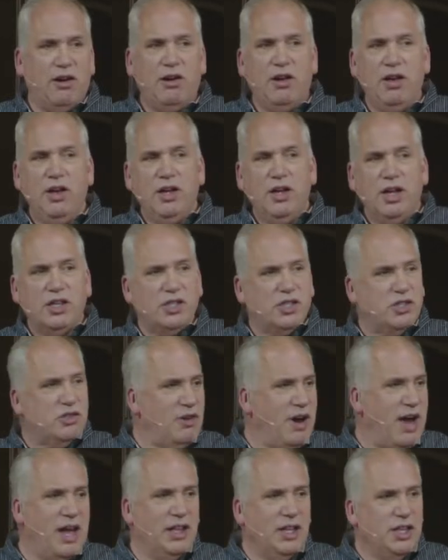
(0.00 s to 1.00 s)
they're
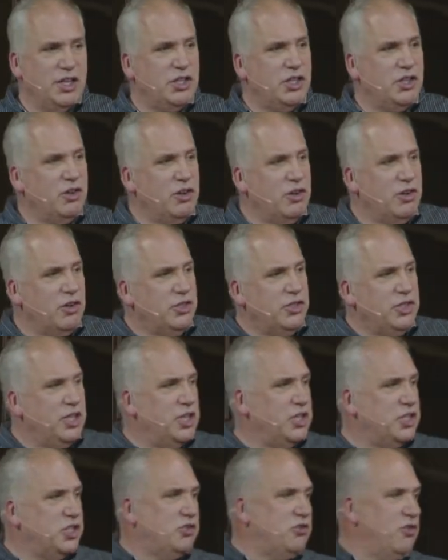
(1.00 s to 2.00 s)
astrologers
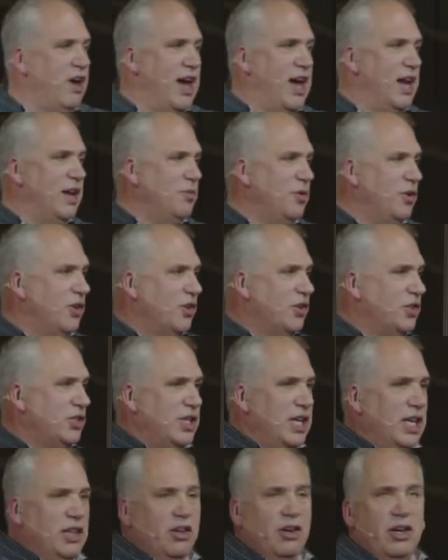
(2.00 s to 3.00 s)
and
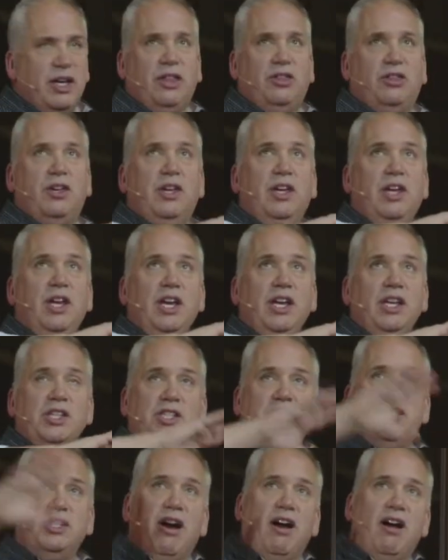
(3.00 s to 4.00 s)
astronomers and they look at the
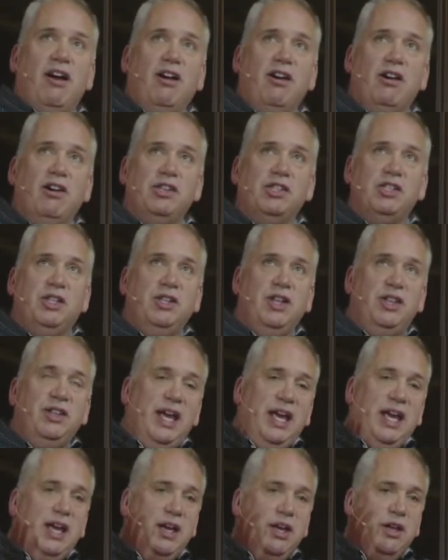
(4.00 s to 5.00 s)
stars and
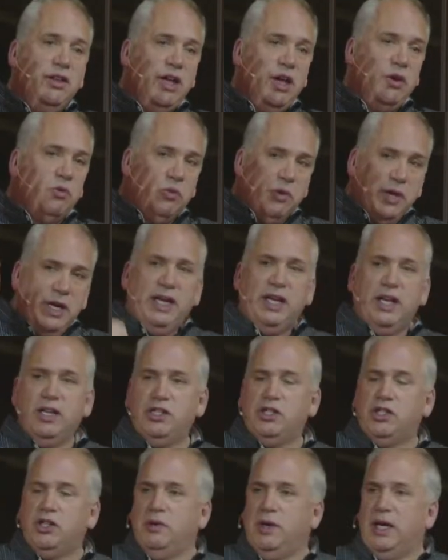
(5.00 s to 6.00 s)
then they, they read
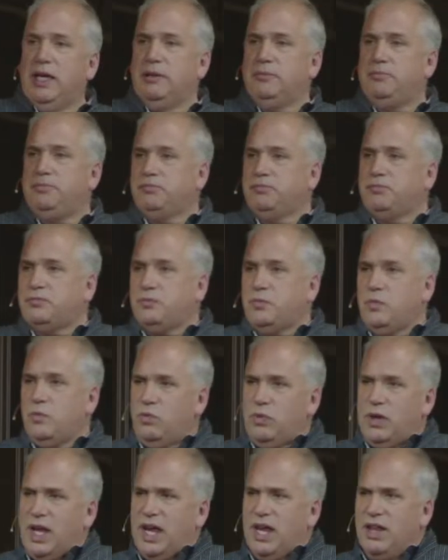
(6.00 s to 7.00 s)
into it
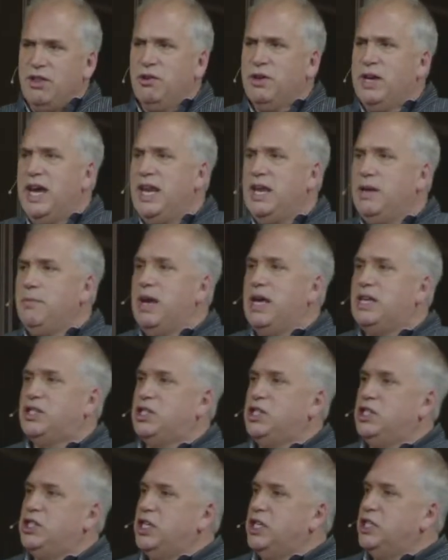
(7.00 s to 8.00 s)
they're getting
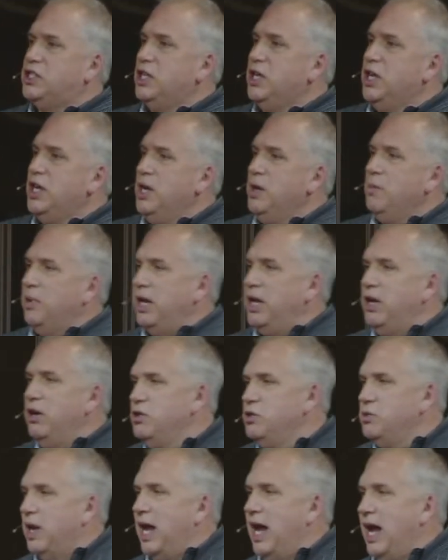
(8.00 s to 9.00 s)
messages but
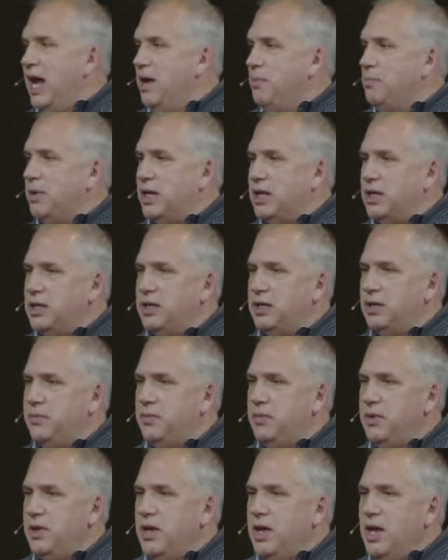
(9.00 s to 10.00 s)
here's what happened
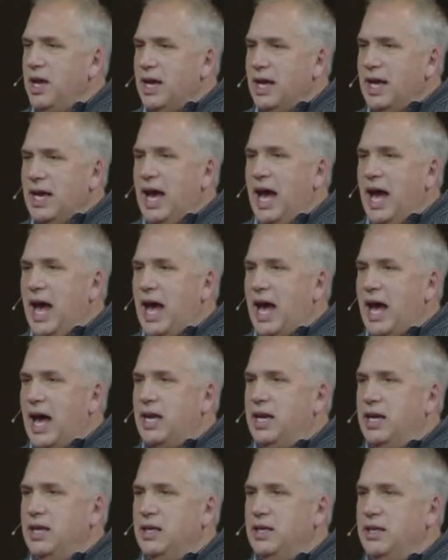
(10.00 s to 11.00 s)

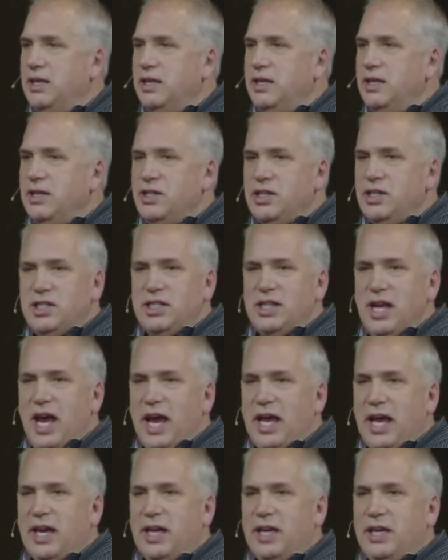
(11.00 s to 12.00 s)
God
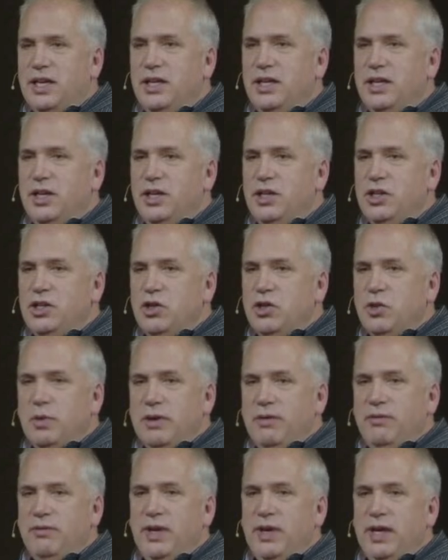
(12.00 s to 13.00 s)
decided to
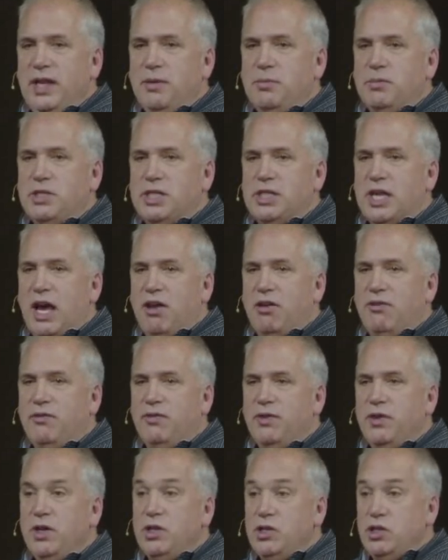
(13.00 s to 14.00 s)
reveal
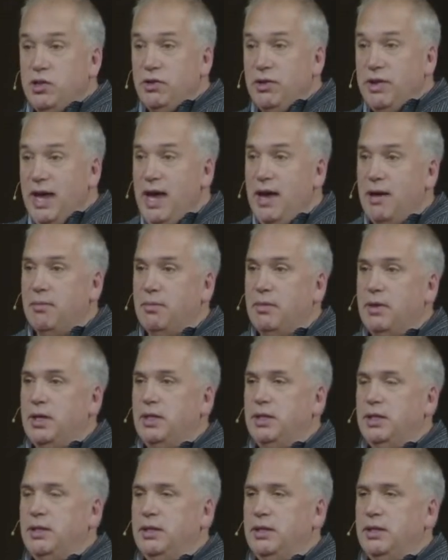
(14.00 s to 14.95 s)
himself to them.